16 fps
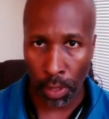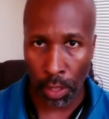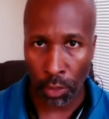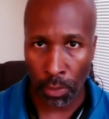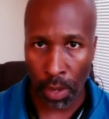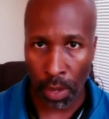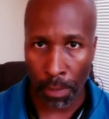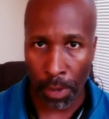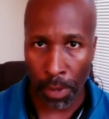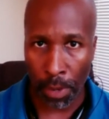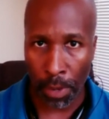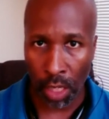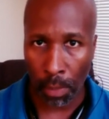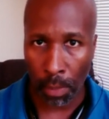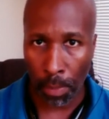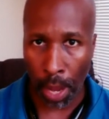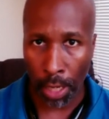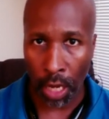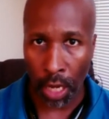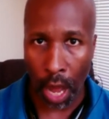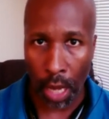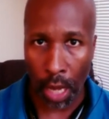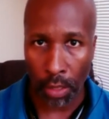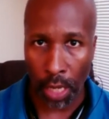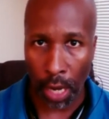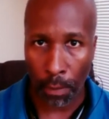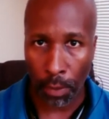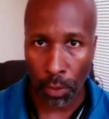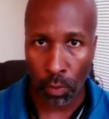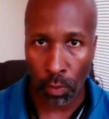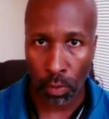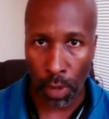and I'll do my best to get back in contact
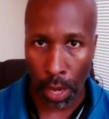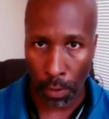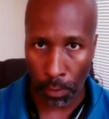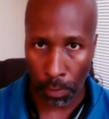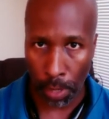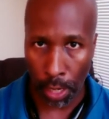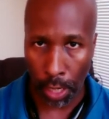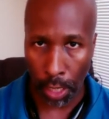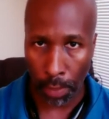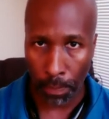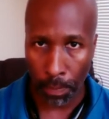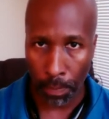with you right away.